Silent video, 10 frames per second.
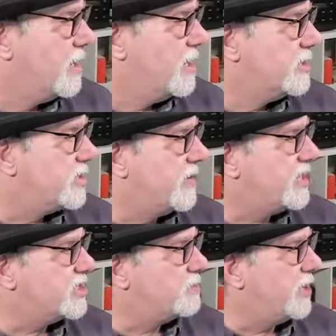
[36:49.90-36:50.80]
So
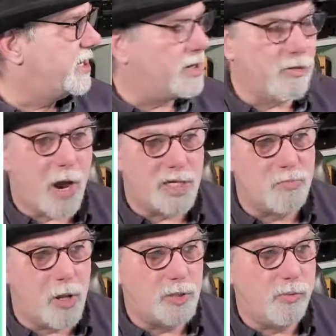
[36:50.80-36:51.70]
it split it across
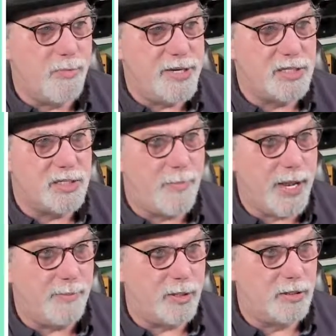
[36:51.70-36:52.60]
multiple pieces of
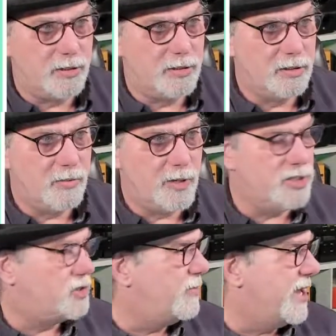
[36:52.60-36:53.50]
paper. It
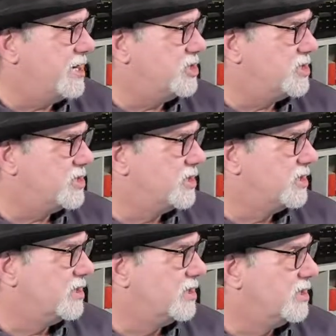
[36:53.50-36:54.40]
went 2 pages.
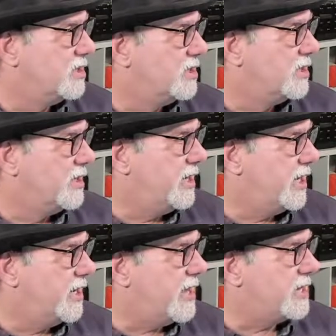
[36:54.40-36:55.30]

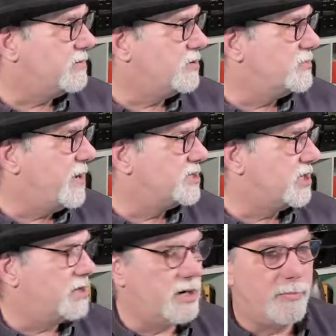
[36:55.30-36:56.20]
And that was based
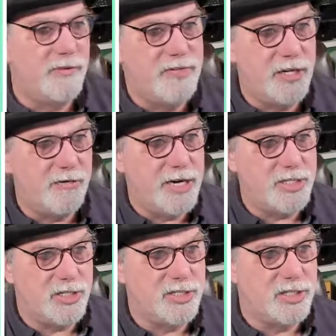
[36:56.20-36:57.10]
on the number of
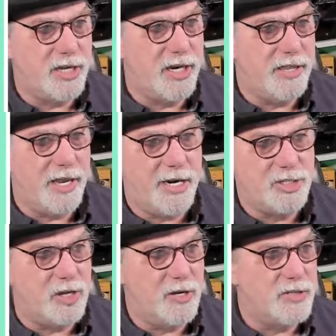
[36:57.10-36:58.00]
generations that I
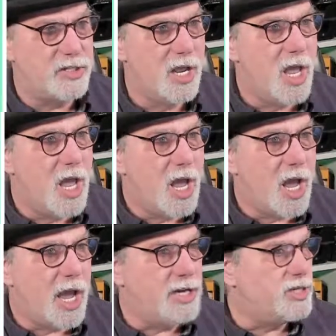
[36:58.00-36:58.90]
chose.
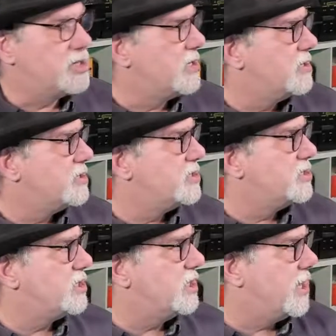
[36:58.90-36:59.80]
I
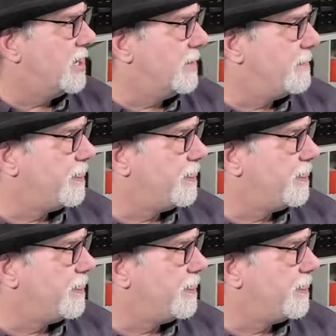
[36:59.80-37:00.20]
chose I